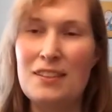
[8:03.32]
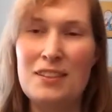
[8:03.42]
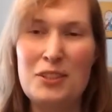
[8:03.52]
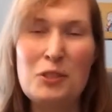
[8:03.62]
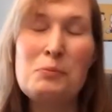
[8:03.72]

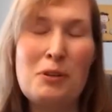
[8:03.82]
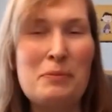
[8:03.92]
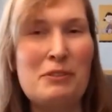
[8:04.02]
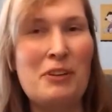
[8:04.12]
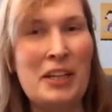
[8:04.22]
You're
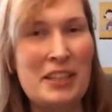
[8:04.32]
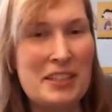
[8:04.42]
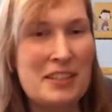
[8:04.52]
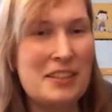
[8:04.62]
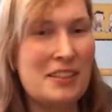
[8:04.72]
probably
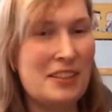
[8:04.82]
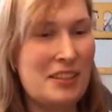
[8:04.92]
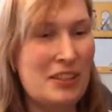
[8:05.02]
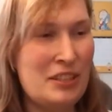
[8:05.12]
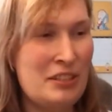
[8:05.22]
right,
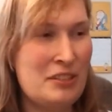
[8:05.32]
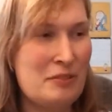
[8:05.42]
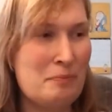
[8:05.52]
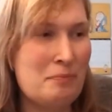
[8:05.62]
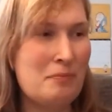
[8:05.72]

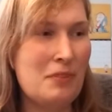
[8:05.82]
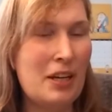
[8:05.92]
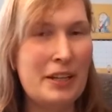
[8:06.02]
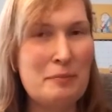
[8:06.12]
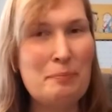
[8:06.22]
because
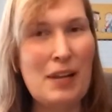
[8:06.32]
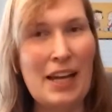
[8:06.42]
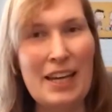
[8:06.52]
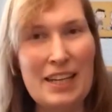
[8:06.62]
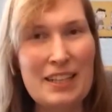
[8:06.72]
I can
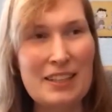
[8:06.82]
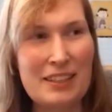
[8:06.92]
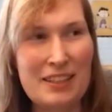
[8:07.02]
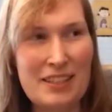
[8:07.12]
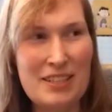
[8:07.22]
play
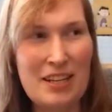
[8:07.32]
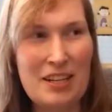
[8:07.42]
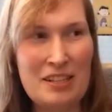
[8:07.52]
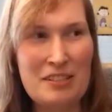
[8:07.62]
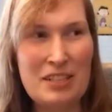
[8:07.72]

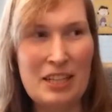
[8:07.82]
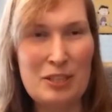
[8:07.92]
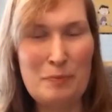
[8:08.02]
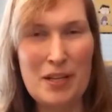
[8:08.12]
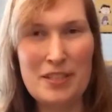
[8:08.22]
guitars
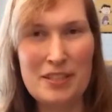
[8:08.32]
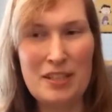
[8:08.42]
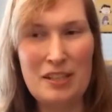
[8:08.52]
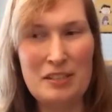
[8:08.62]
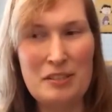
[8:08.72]
and bass
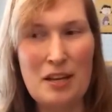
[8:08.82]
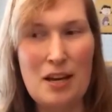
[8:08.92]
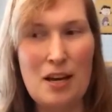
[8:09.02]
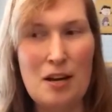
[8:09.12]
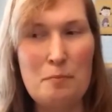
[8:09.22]
guitars,
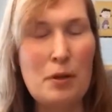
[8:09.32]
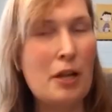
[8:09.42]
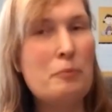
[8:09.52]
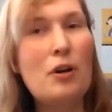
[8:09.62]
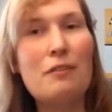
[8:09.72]
but
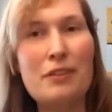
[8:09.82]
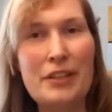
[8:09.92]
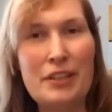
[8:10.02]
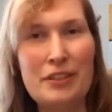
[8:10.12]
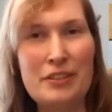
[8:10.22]
I'm not very
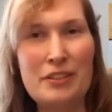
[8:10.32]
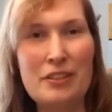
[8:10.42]
good.